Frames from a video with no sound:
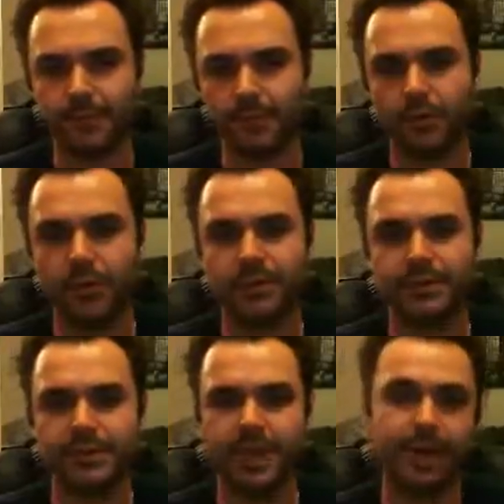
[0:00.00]
Or
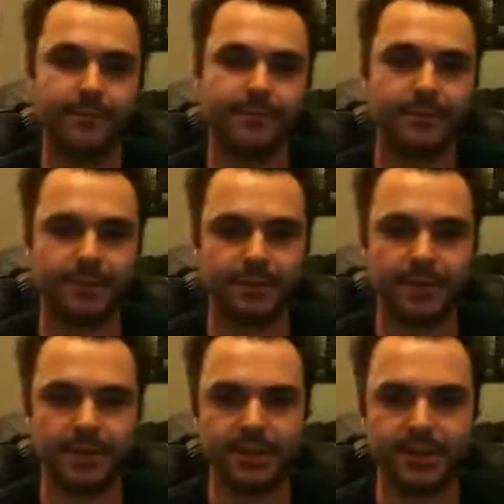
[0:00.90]
obviously, yeah. So
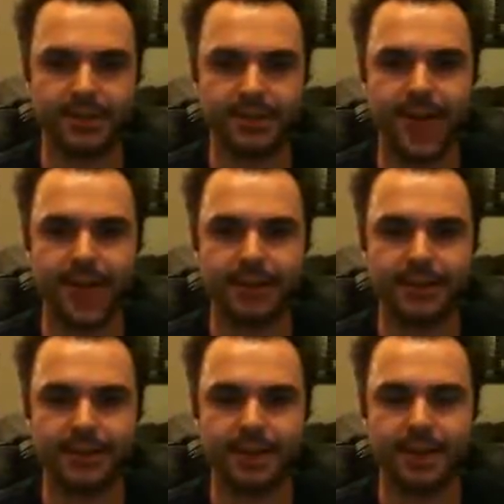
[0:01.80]
it's only 6
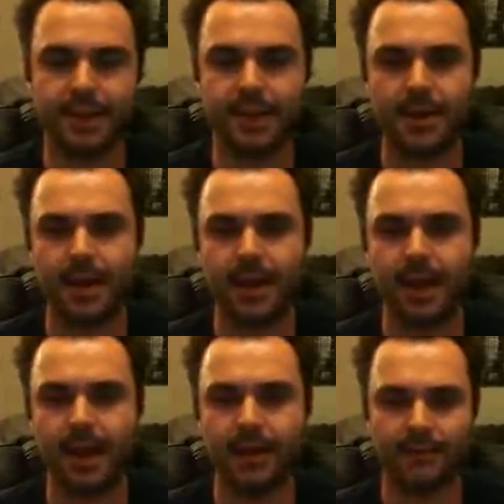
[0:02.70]
attacks.
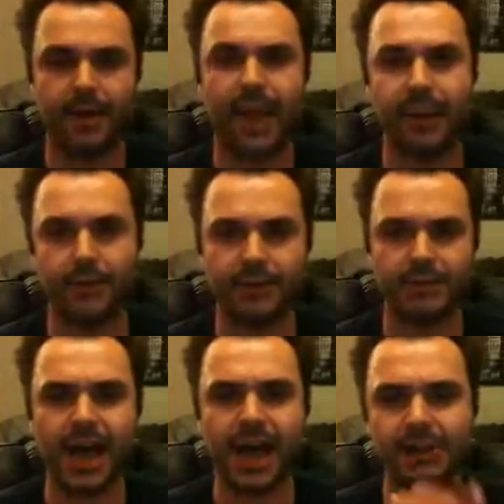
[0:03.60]
8 on the
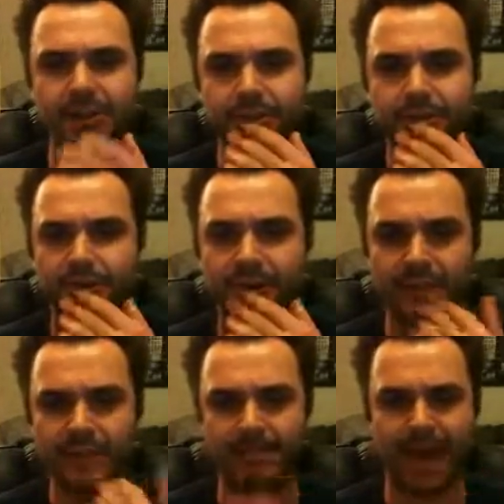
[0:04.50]
charge of
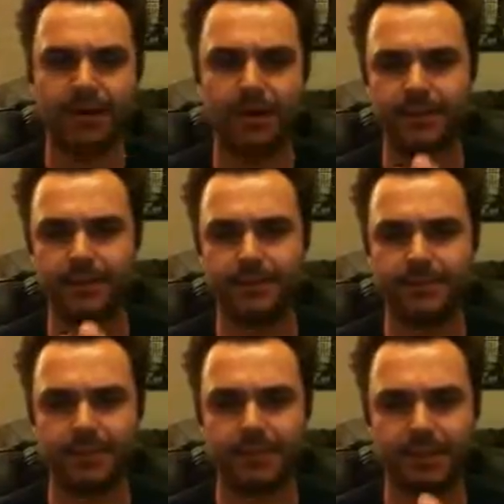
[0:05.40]
these
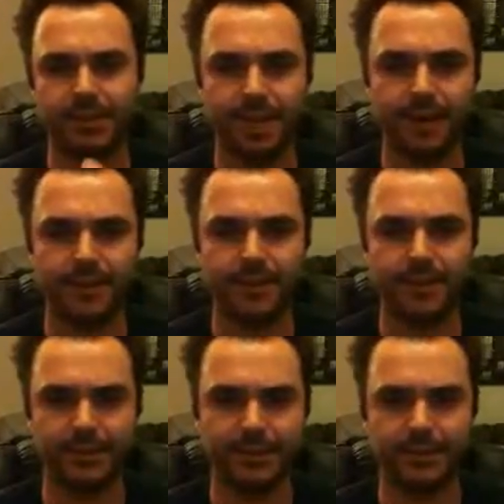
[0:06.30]
specialist kind of
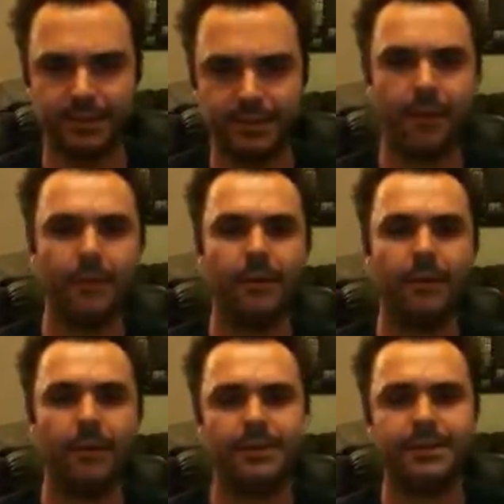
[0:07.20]
the combat
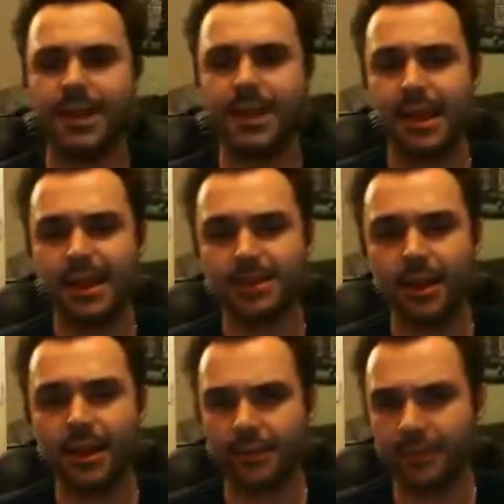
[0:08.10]
weapons. It's
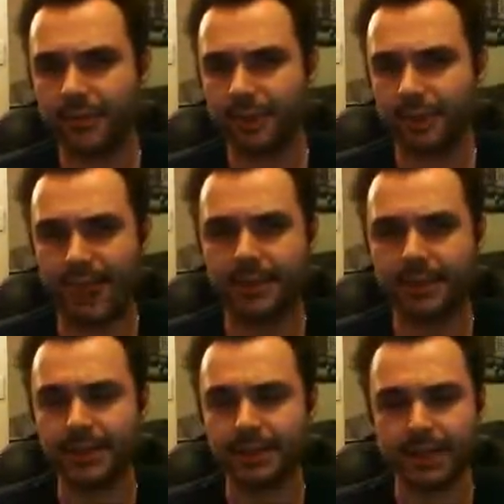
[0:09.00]
not really that
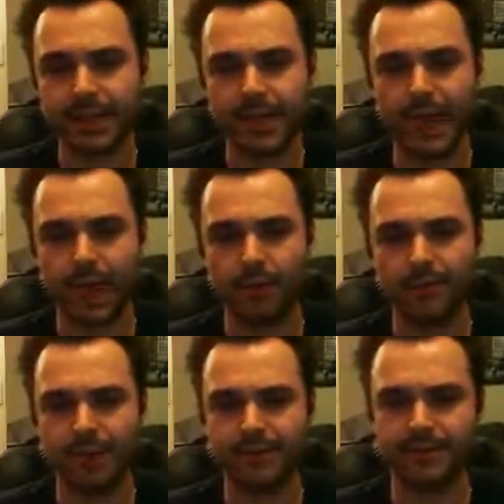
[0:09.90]
much. I would have
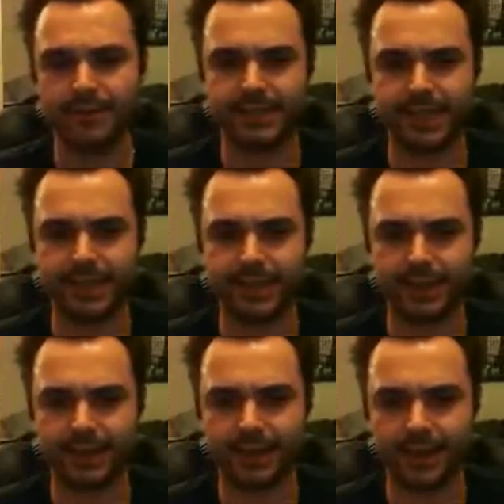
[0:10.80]
liked to have
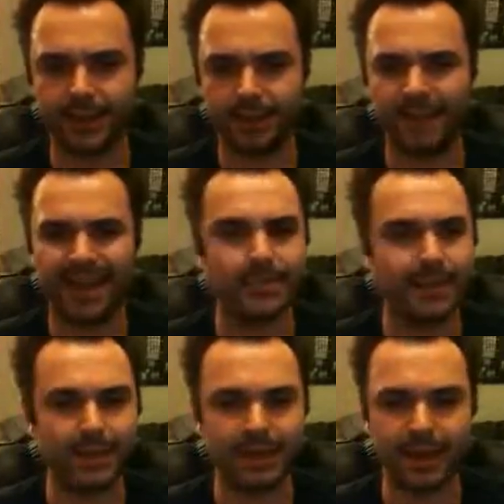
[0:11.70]
seen
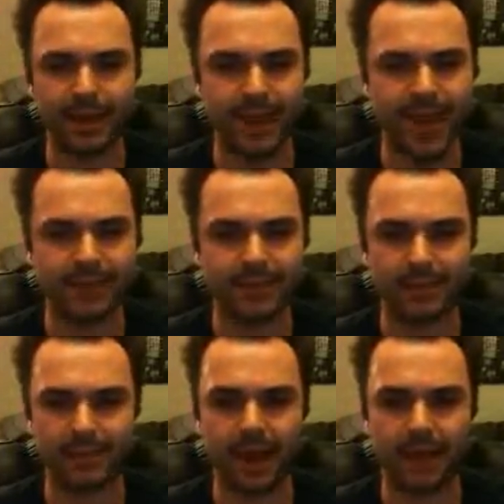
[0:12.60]
maybe an axe or
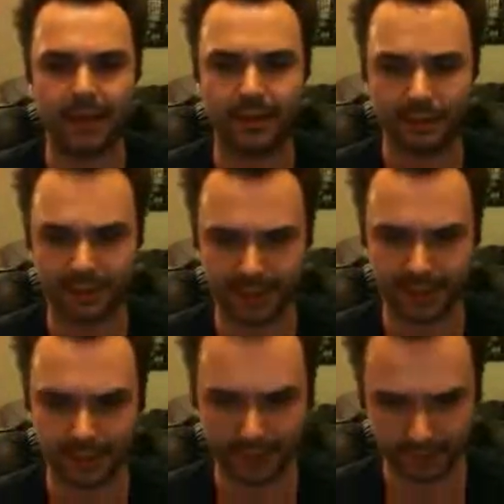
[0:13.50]
a lightning claw or
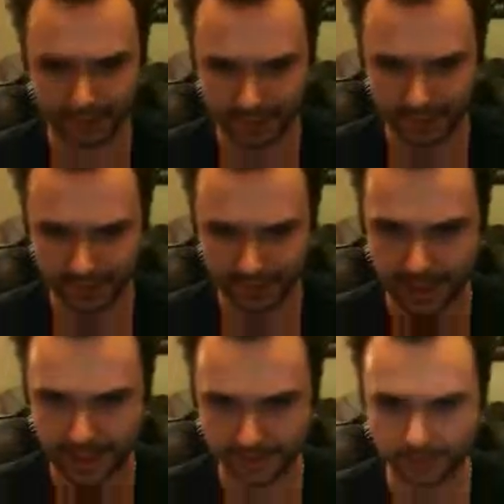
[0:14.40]
something in the
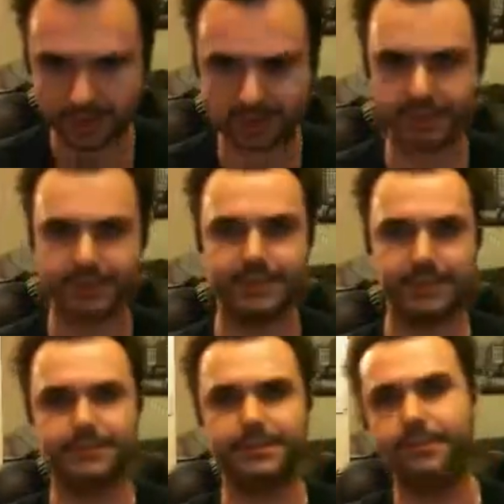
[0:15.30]
command squad just
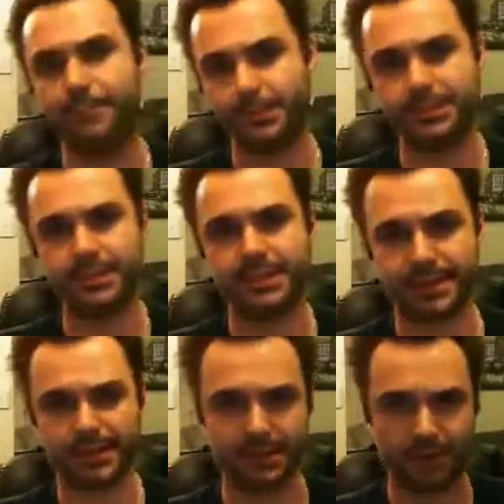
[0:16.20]
to boost
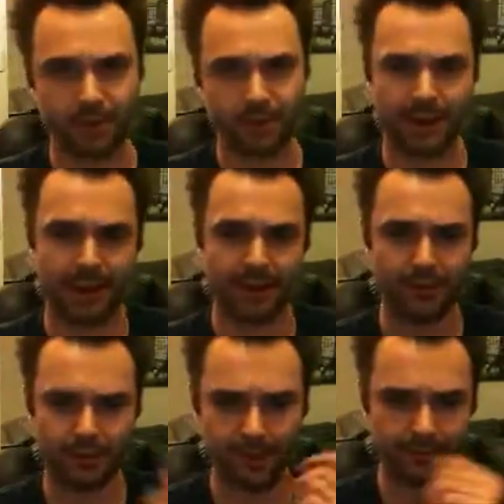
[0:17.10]
its combat power a
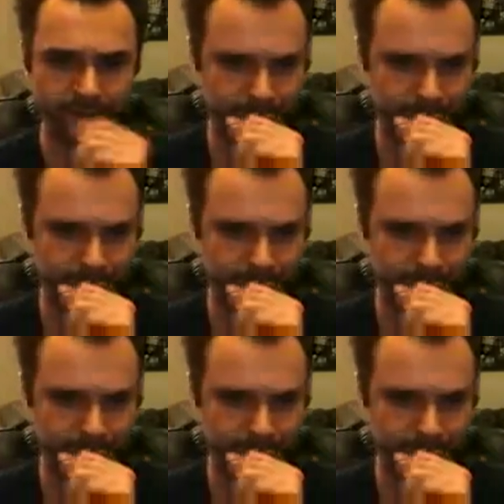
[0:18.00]
little bit.